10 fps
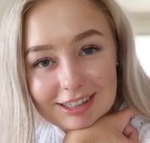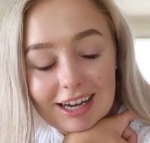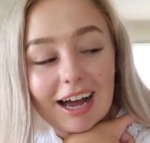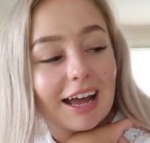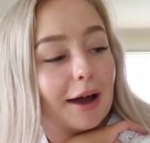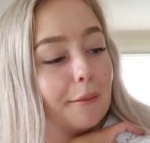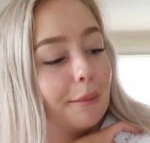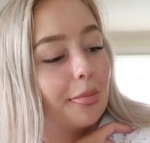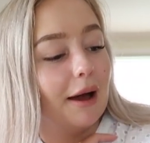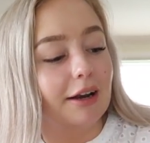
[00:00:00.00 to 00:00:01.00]
I
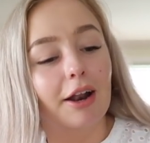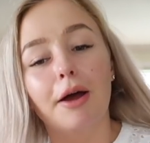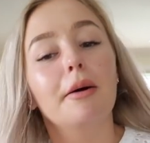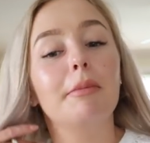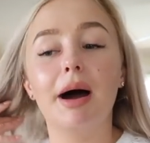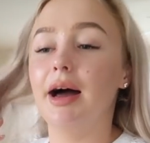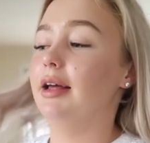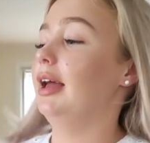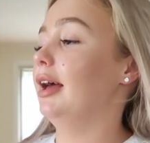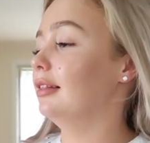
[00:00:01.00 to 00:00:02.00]
know, but
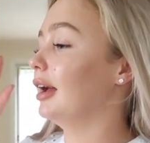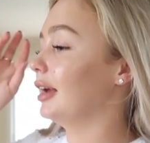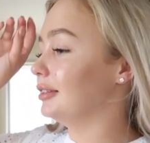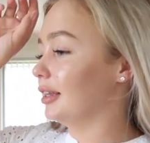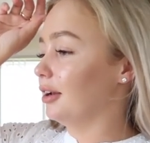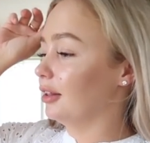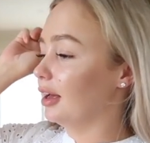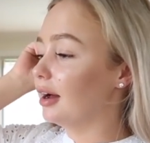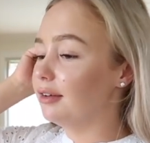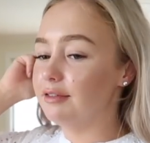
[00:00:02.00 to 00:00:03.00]
yeah, like I said
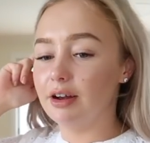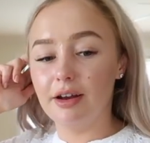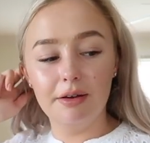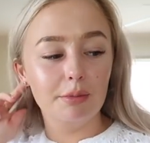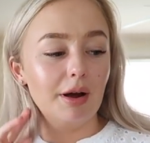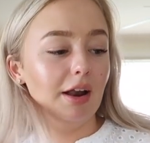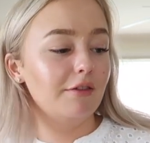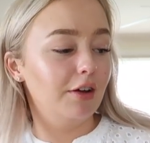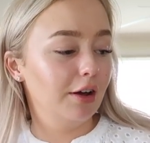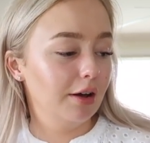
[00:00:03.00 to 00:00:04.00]
earlier, very proud
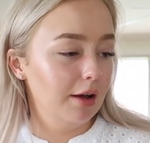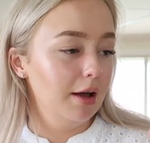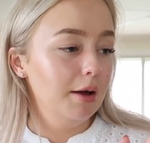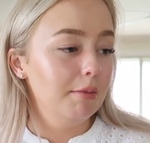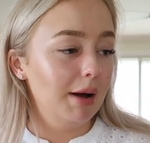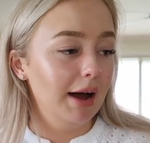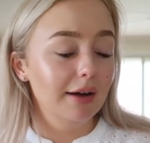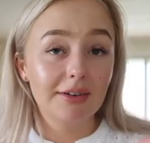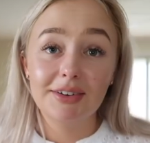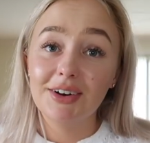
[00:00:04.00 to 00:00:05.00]
of her.
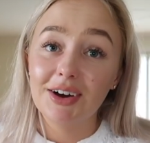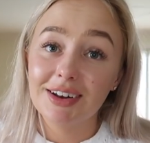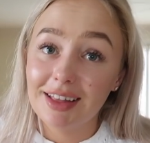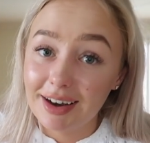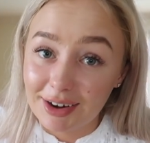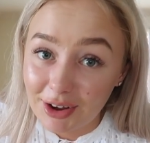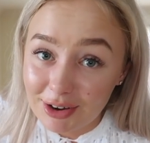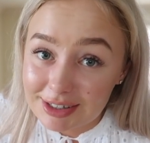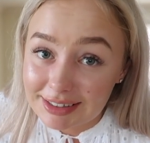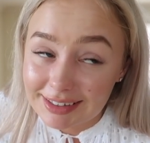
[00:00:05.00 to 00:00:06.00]
But on a lighter
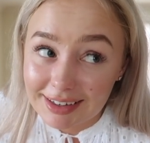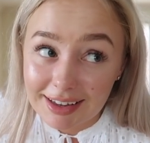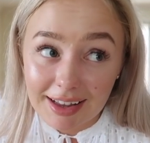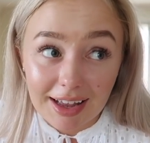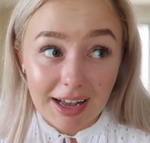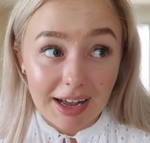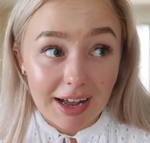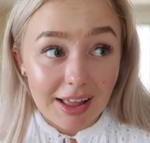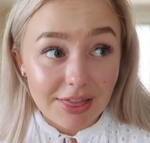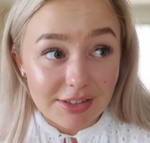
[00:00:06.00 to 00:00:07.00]
note,
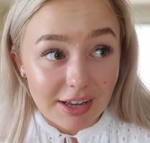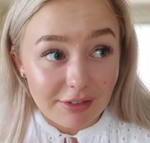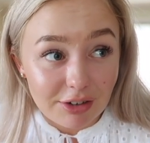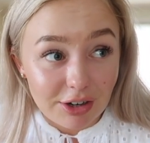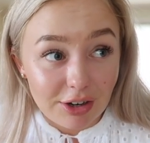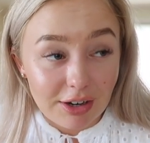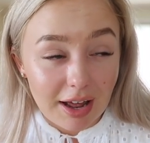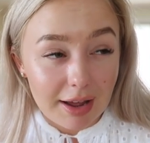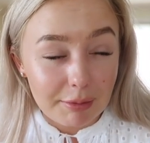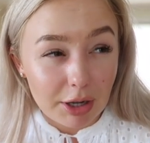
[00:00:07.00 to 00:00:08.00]
this afternoon,
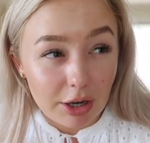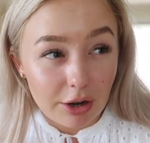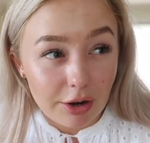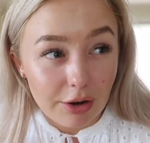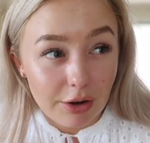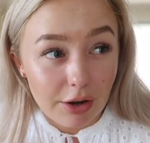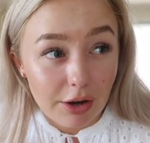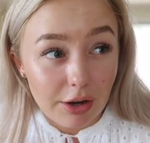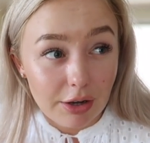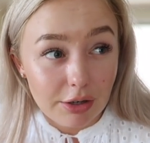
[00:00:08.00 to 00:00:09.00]
I'm gonna
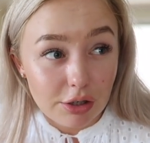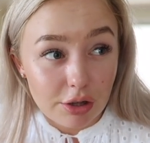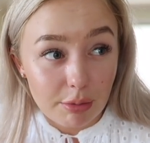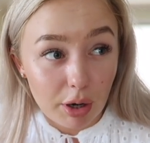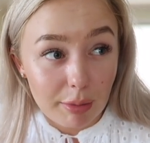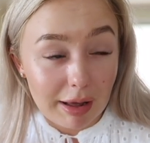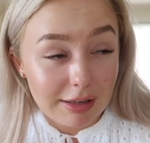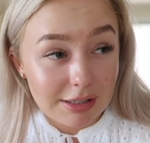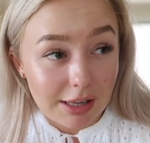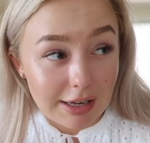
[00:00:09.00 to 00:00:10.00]
go do the body
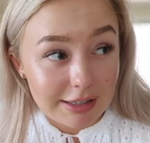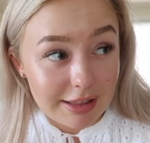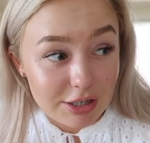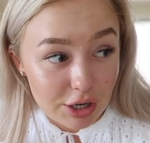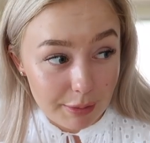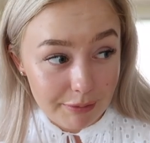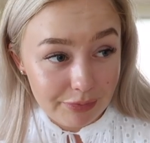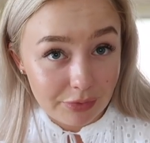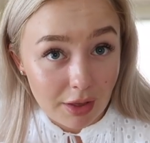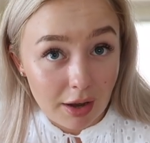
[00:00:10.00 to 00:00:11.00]
balance class at the
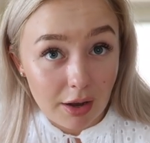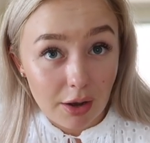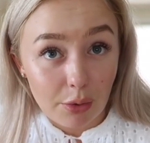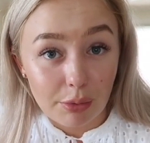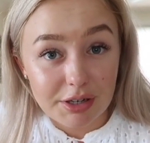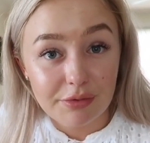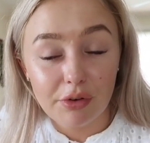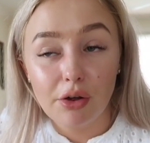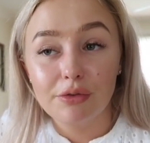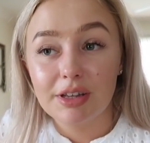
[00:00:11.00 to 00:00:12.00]
gym, which
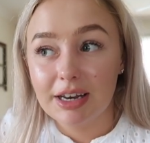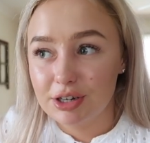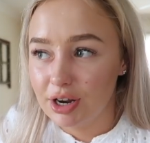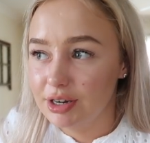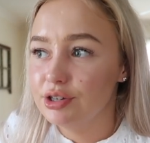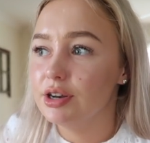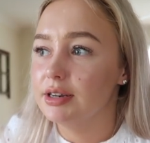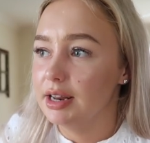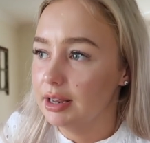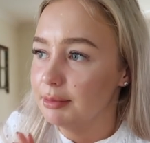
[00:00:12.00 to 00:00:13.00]
involves getting changed
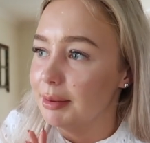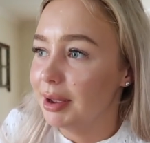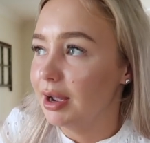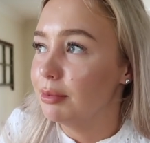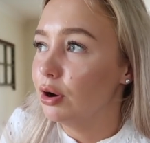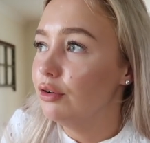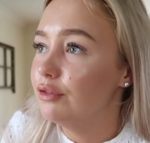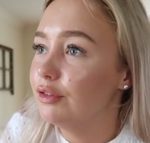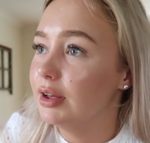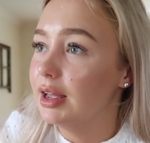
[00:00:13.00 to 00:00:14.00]
and taking my makeup
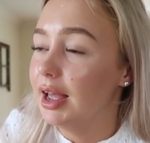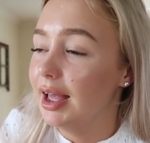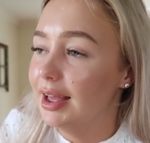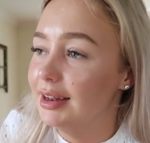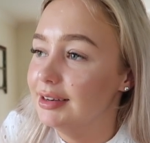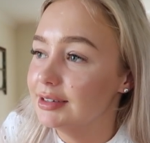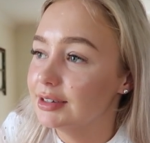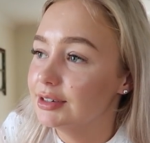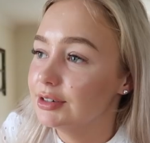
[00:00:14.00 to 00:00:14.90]
off and